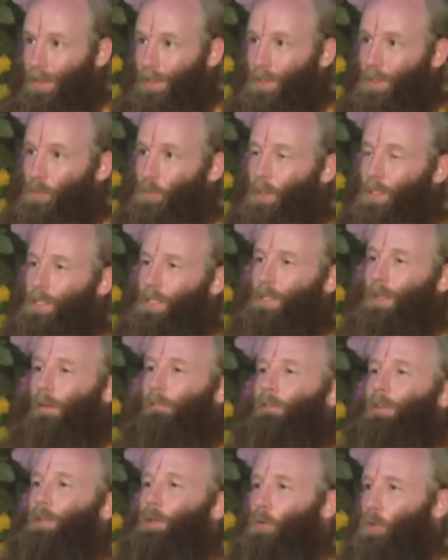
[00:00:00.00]
This is what
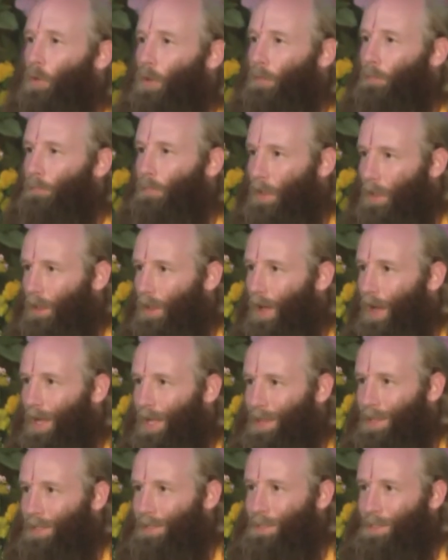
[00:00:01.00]
7-year-old
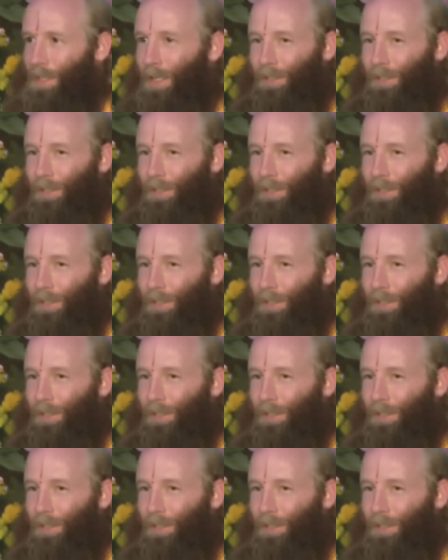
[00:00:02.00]
Prahlad is